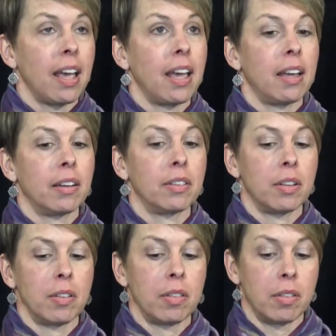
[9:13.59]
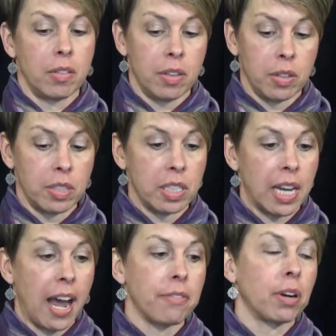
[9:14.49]
and the
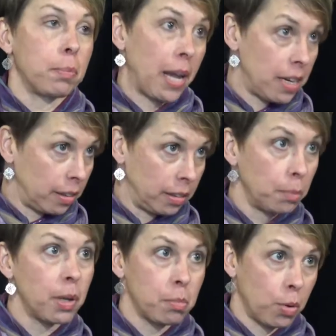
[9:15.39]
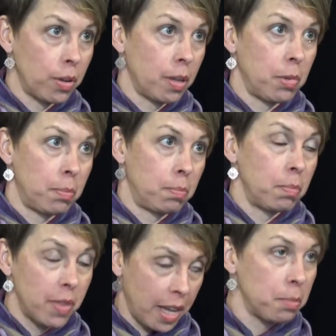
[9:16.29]
staff are paid a little bit more than
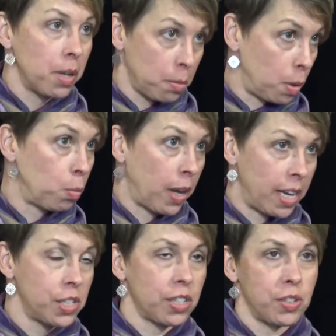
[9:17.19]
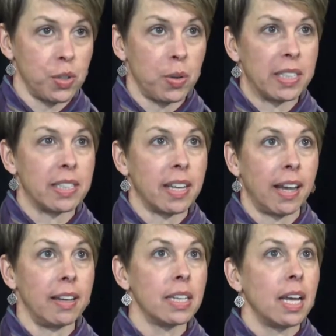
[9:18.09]
than minimum wage, as you had
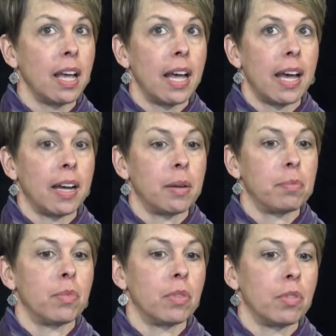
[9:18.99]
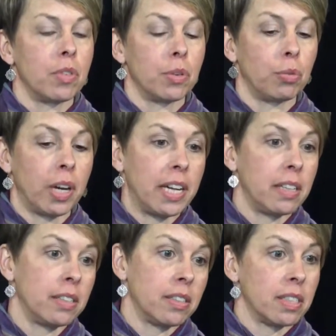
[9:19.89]
said. Mm. Um, the
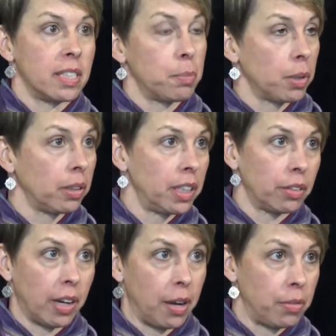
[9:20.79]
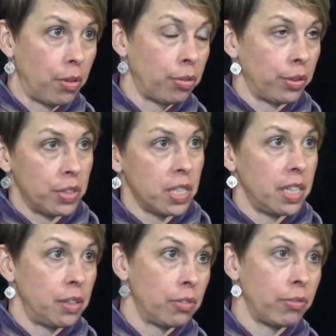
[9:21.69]
rate is typically around the
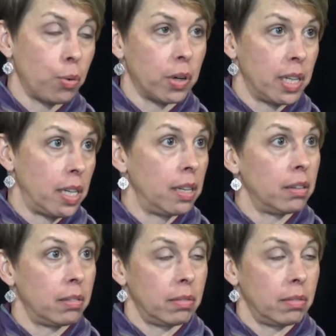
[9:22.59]
thirteen forty